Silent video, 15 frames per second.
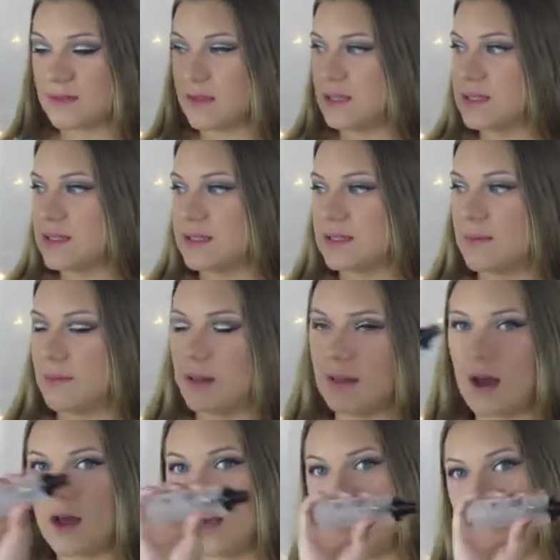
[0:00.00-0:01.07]
This is the
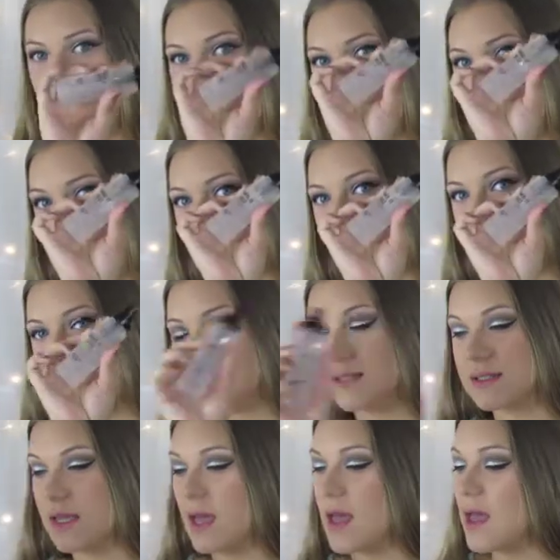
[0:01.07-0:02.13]
Milani Make It
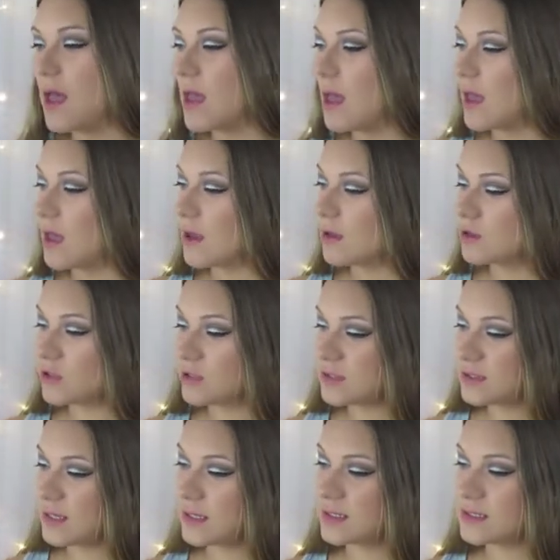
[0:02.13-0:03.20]
Last.
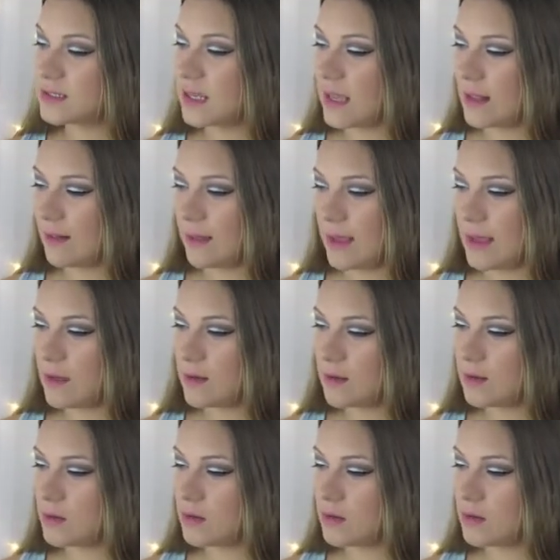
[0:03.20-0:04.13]
Just slightly.